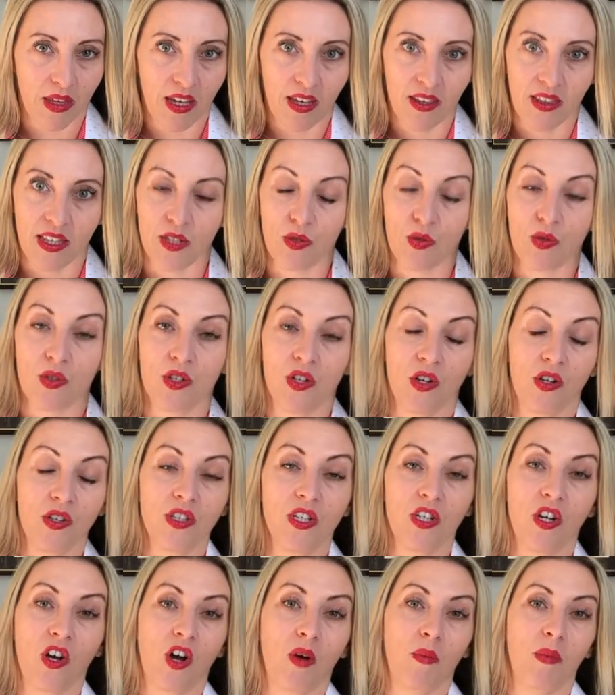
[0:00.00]
This was not
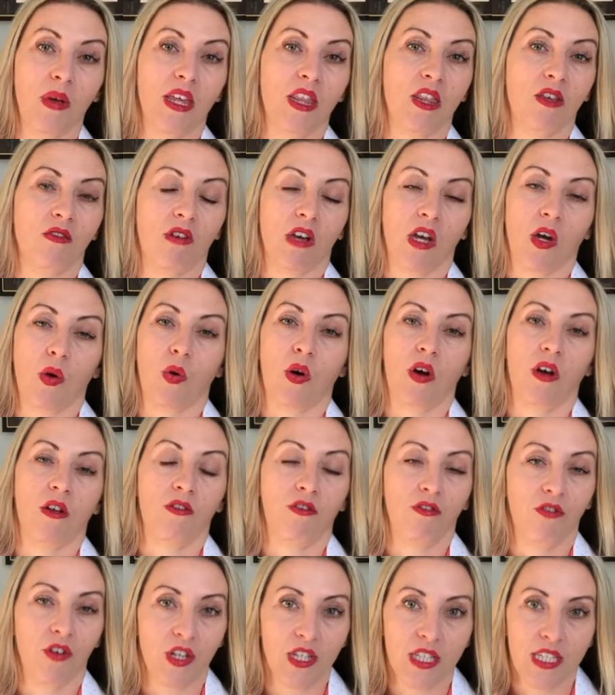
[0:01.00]
an army that required
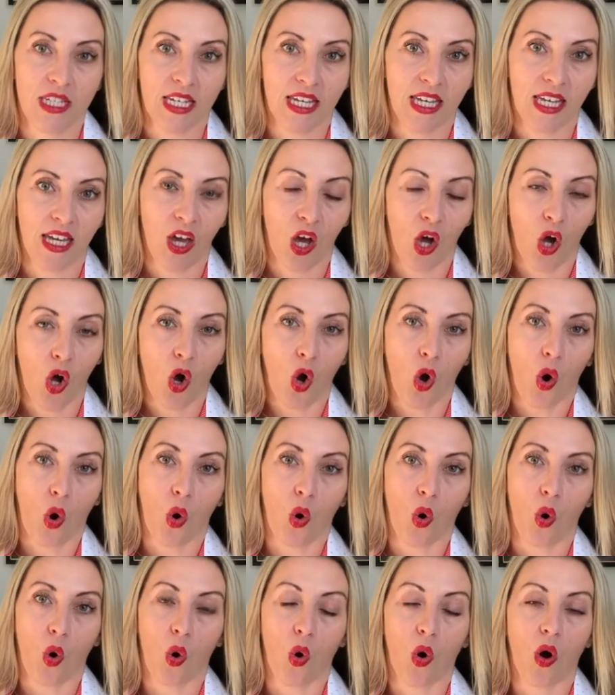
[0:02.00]
funding
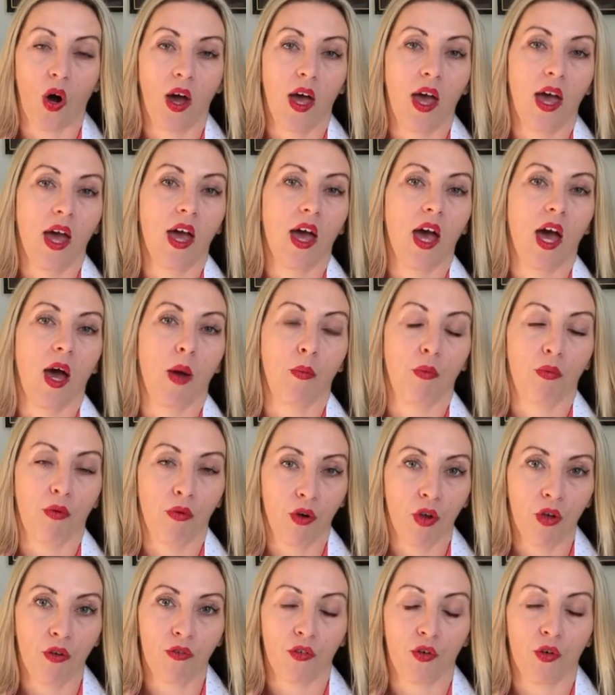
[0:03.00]
or
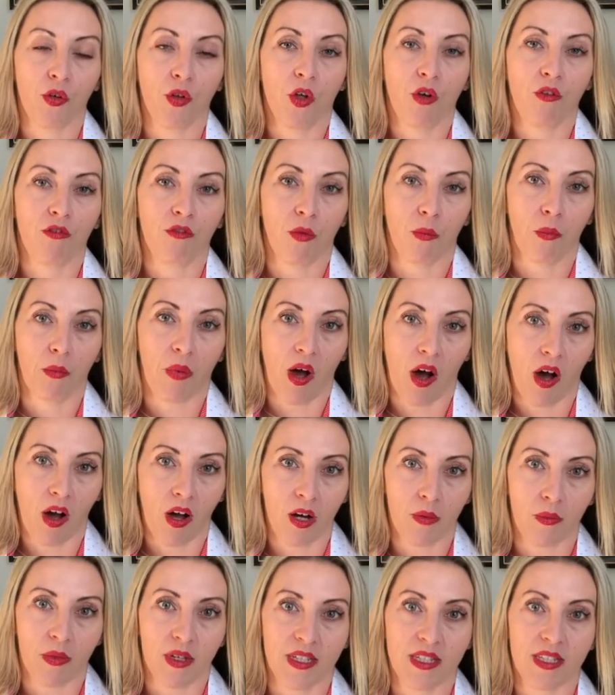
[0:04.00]
approval from
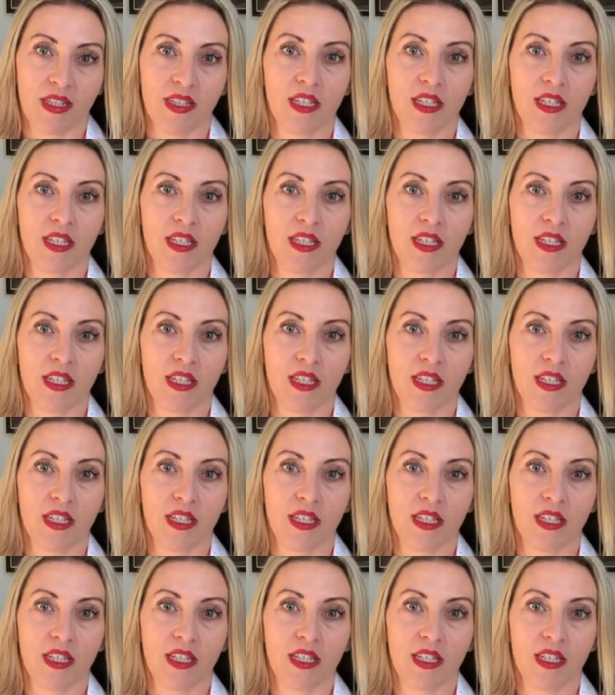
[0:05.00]
Parliament.